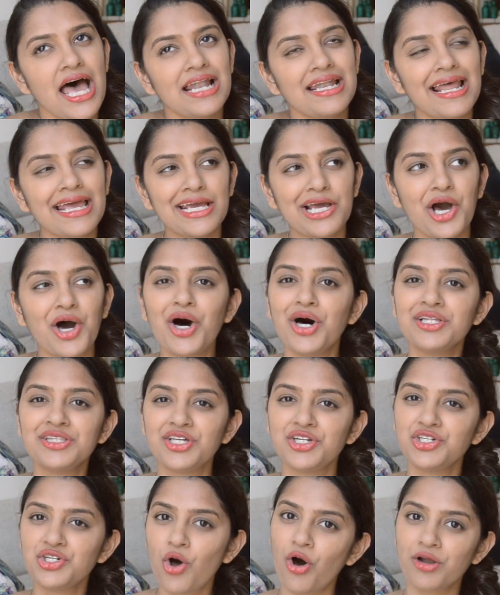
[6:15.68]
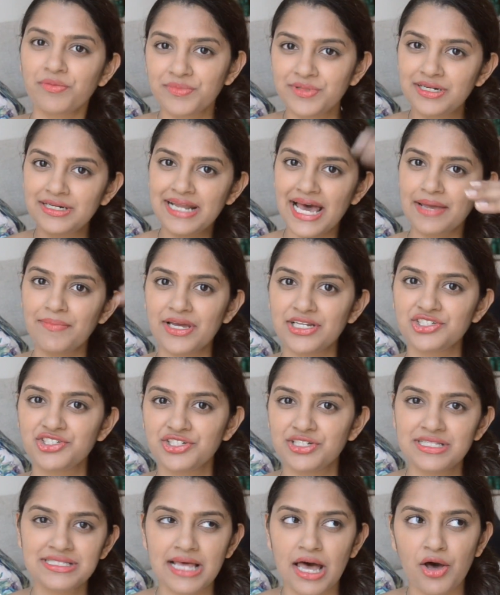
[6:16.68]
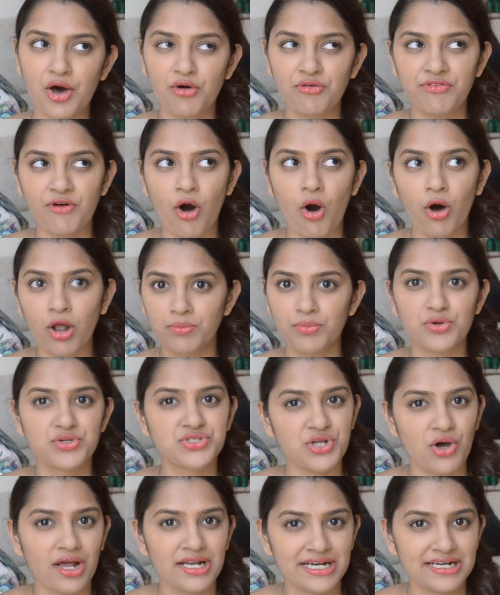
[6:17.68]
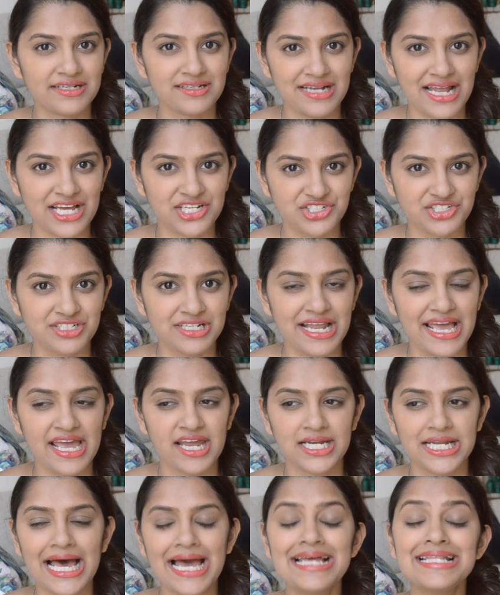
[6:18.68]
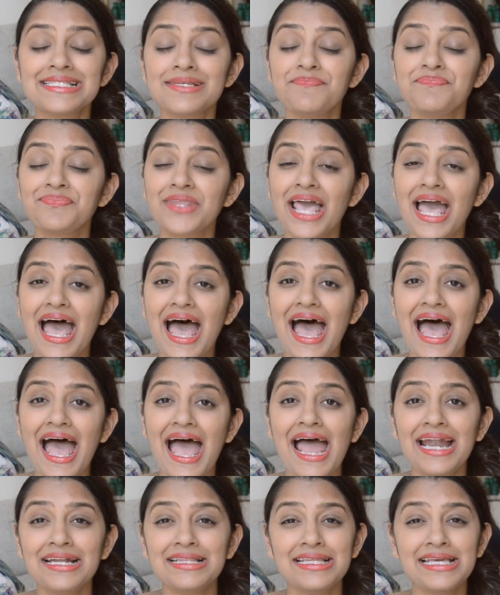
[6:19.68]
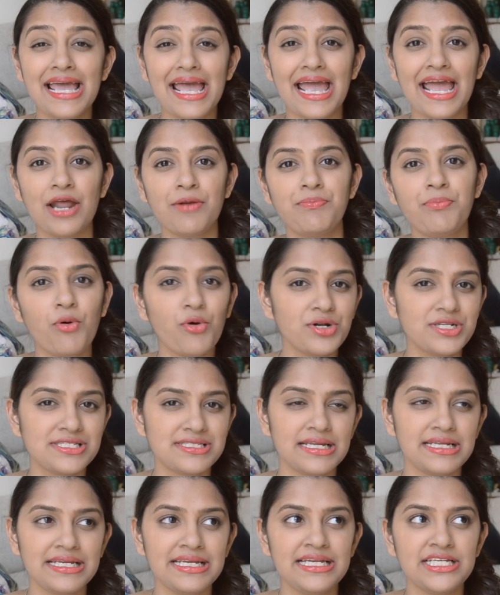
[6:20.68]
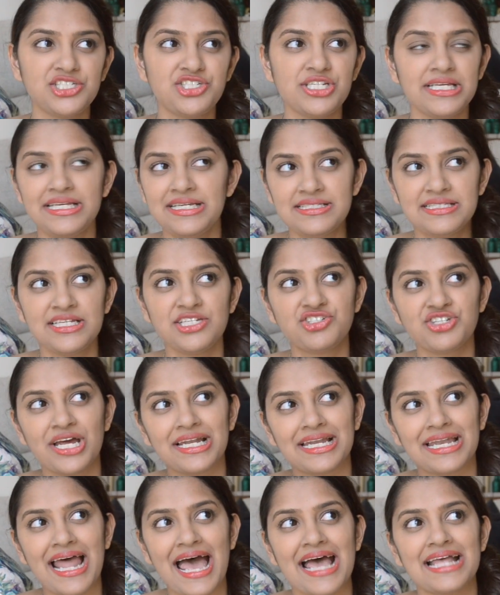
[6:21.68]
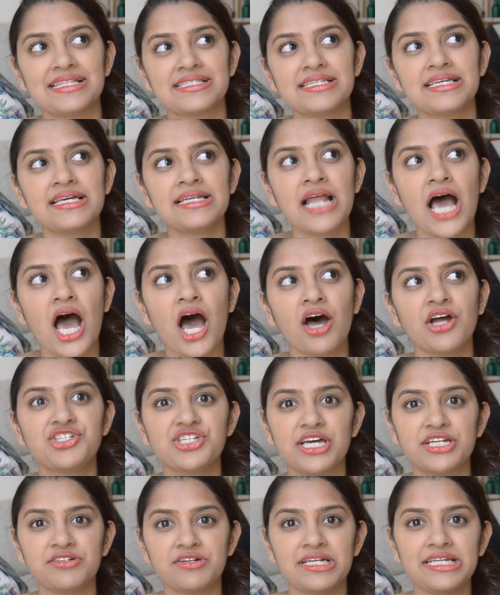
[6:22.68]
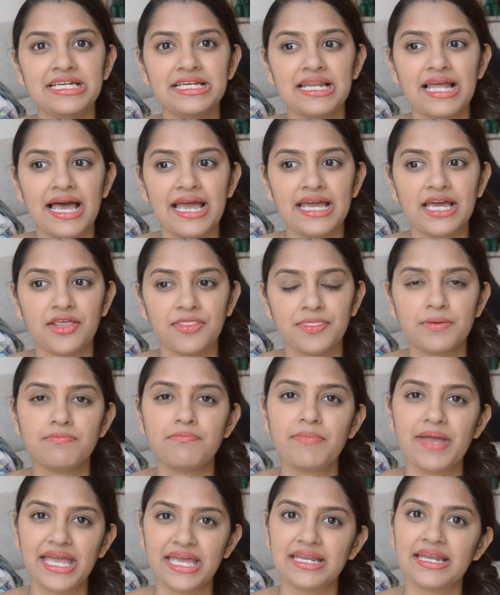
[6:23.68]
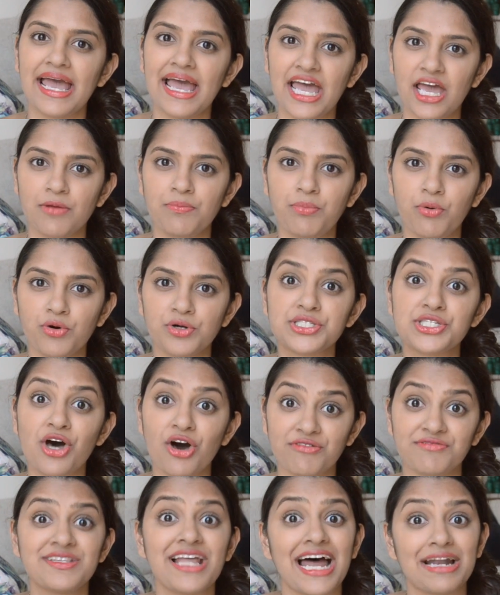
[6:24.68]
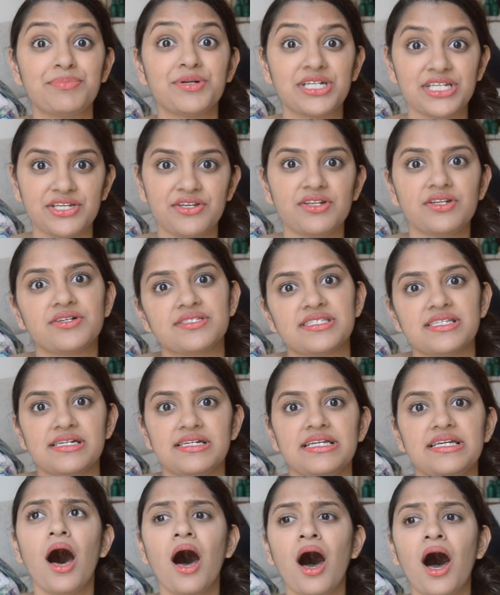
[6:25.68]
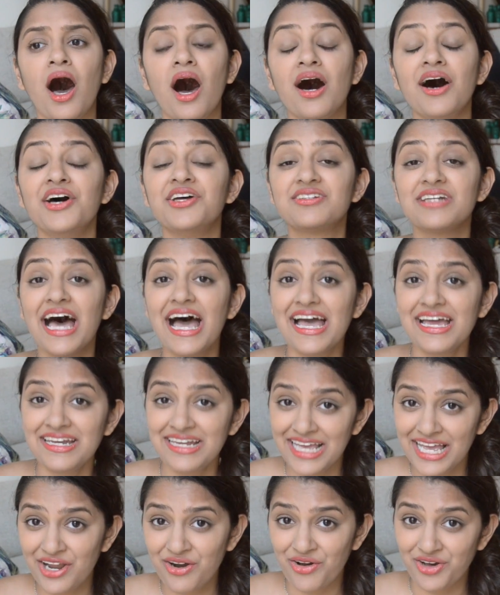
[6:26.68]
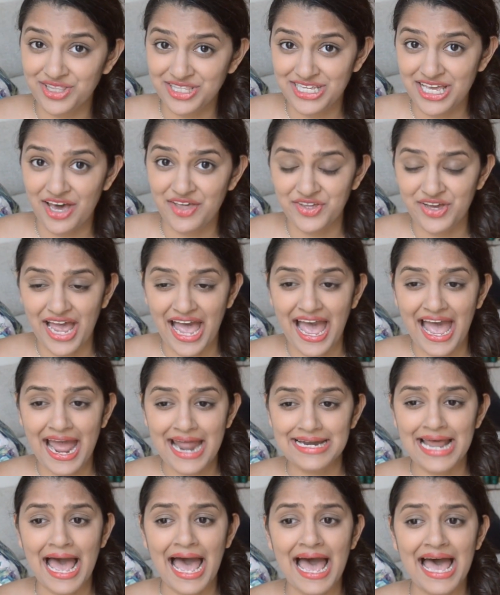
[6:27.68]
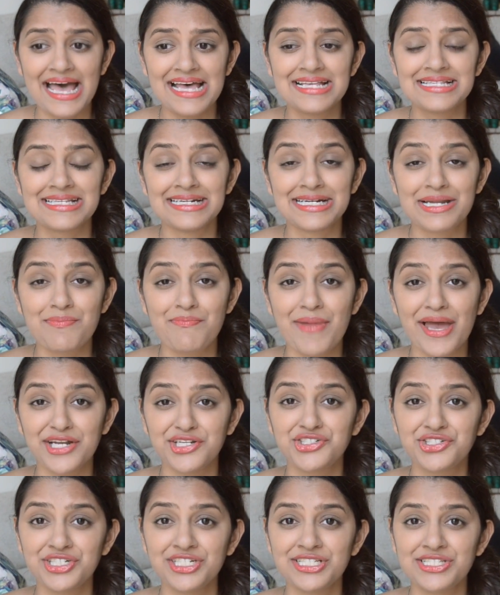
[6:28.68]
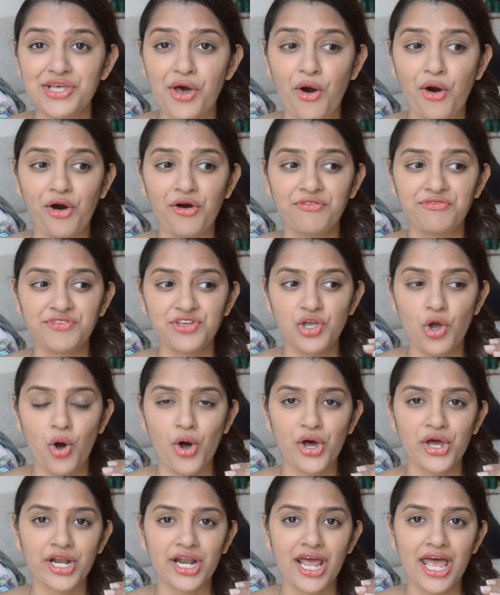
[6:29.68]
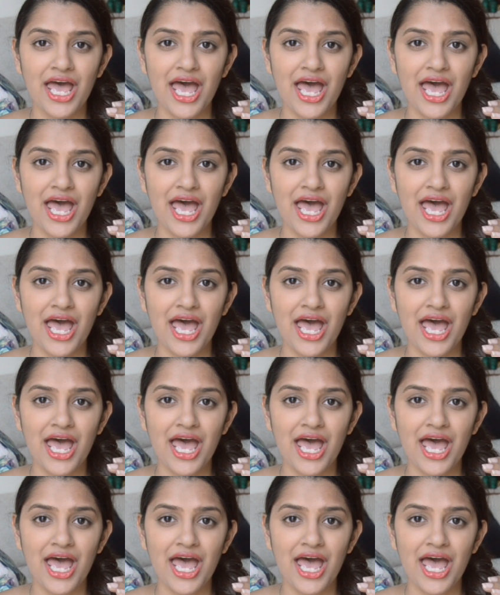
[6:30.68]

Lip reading: like the normal dimensions of almost all international airlines. And the airports that EasyJet lands in are generally like the main airports of that particular city. Ryanair, on the other hand, has dimensions of your